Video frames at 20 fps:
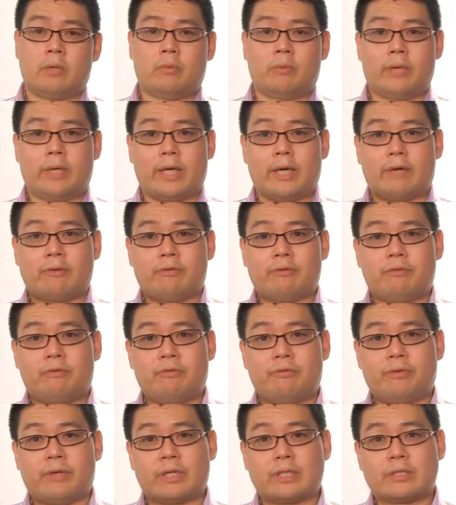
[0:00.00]
we have to
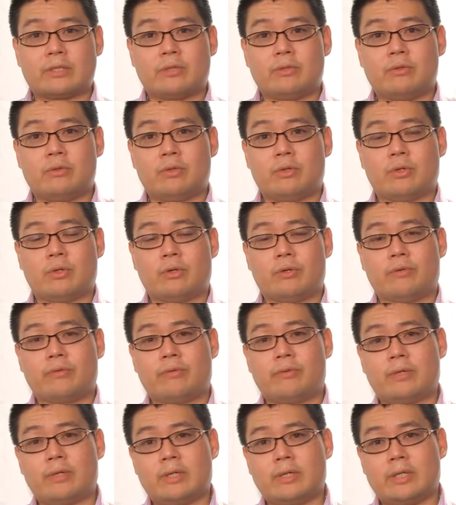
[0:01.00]
fix the nerve,